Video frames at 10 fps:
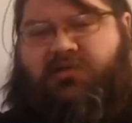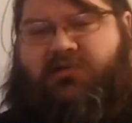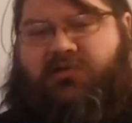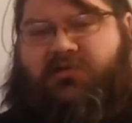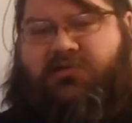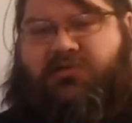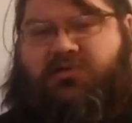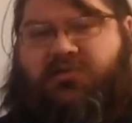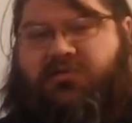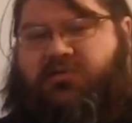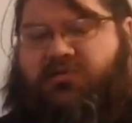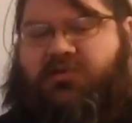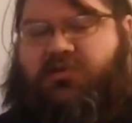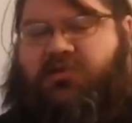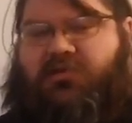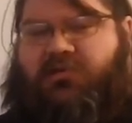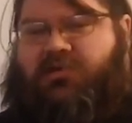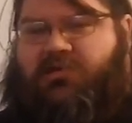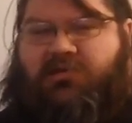Nobody speaks.